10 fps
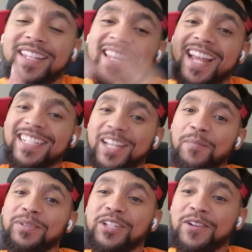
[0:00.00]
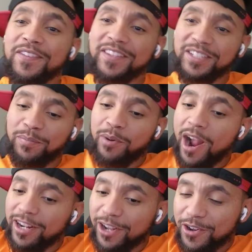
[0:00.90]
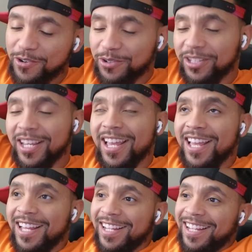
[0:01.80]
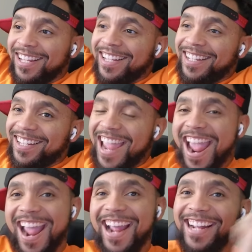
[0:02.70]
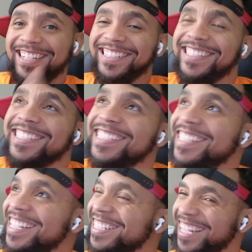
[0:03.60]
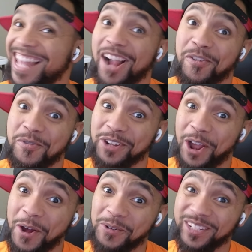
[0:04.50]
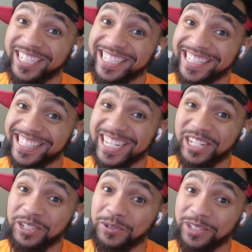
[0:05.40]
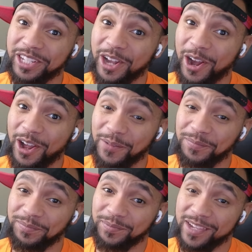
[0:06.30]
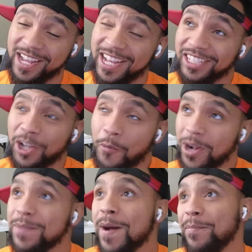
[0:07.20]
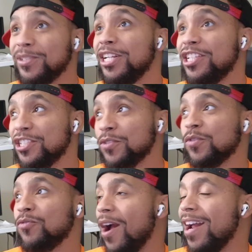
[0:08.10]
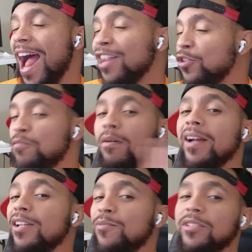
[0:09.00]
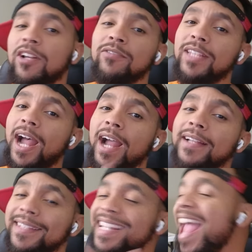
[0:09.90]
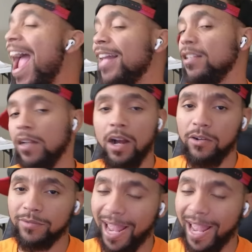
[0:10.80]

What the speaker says: The next episode of The Sopranos. Yeah, it's a lot going on. This shit is getting juicy, y'all. So one of my predictions was right. I knew Brandon was going to die. He had to go.